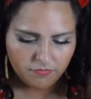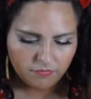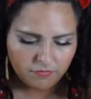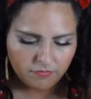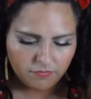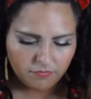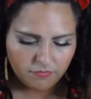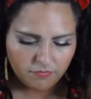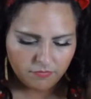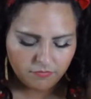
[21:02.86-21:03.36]

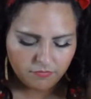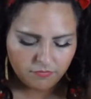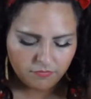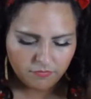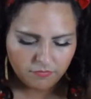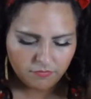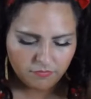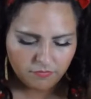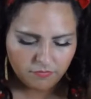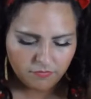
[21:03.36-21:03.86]

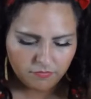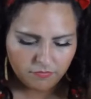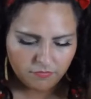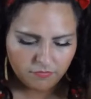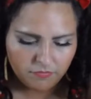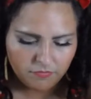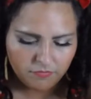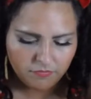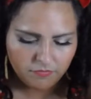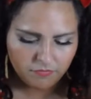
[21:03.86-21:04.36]

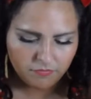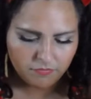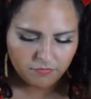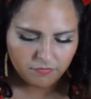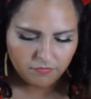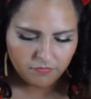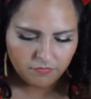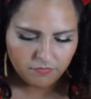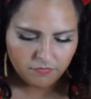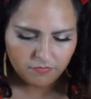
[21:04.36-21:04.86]

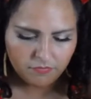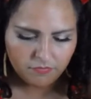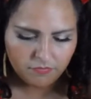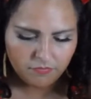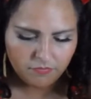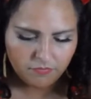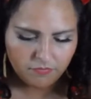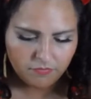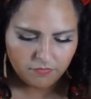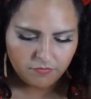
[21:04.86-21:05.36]

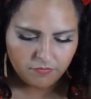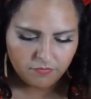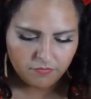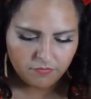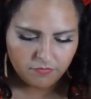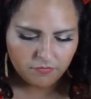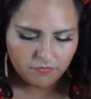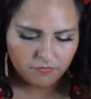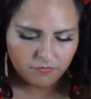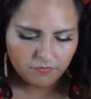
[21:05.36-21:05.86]

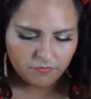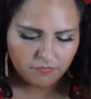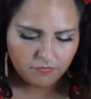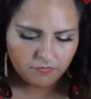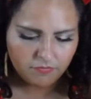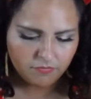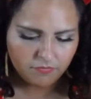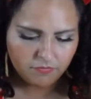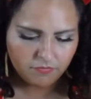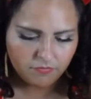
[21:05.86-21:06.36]

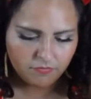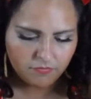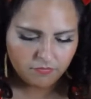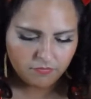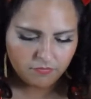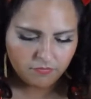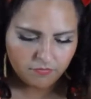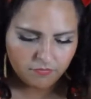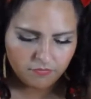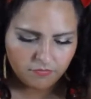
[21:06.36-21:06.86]

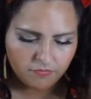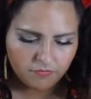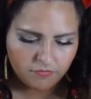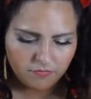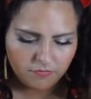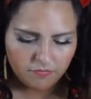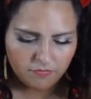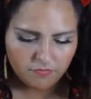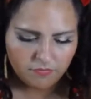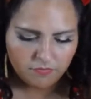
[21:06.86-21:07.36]

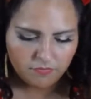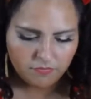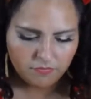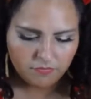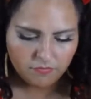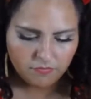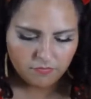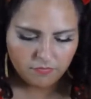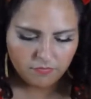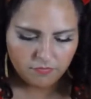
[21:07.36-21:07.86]

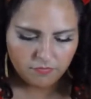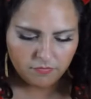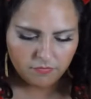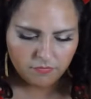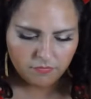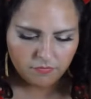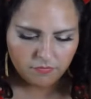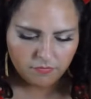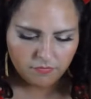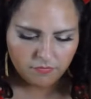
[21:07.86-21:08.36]

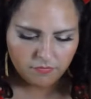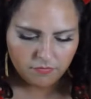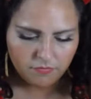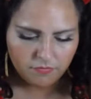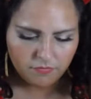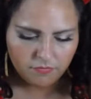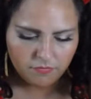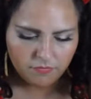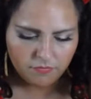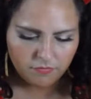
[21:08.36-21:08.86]

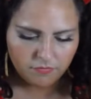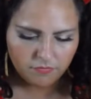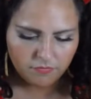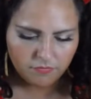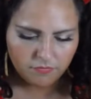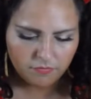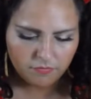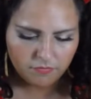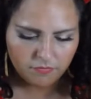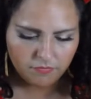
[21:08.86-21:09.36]

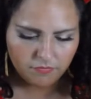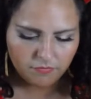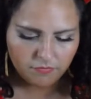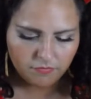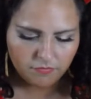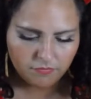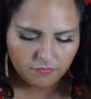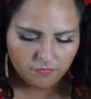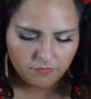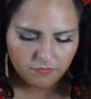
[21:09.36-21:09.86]

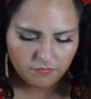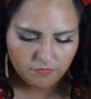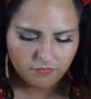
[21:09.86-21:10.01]
[no speech]